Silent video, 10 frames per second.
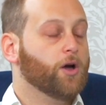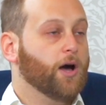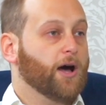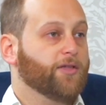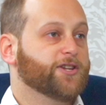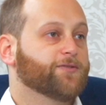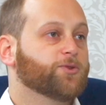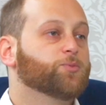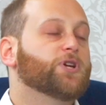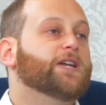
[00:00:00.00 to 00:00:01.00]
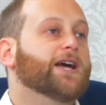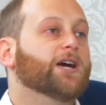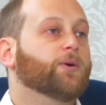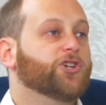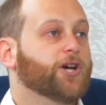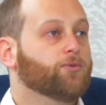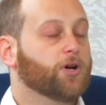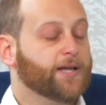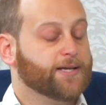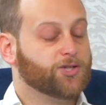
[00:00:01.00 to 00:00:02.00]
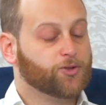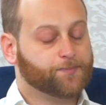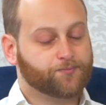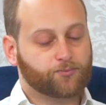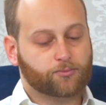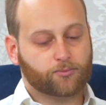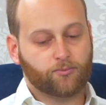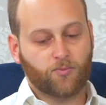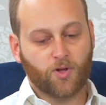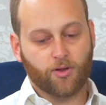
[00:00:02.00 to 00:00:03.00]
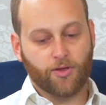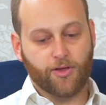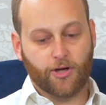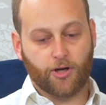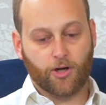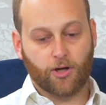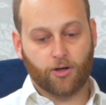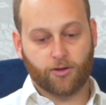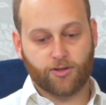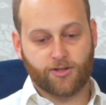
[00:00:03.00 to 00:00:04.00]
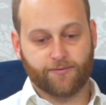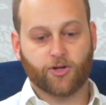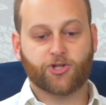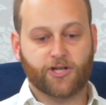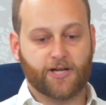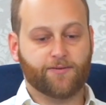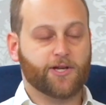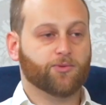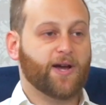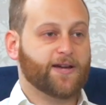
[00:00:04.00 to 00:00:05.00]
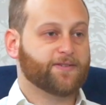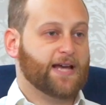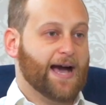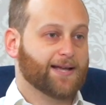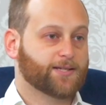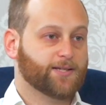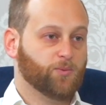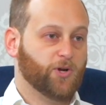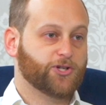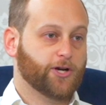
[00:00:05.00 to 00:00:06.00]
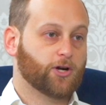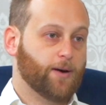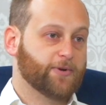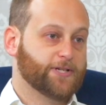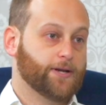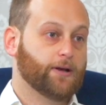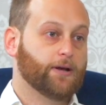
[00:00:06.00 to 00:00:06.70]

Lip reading: the difference between narrow and general is the diversity of the array of tasks at which they're competent.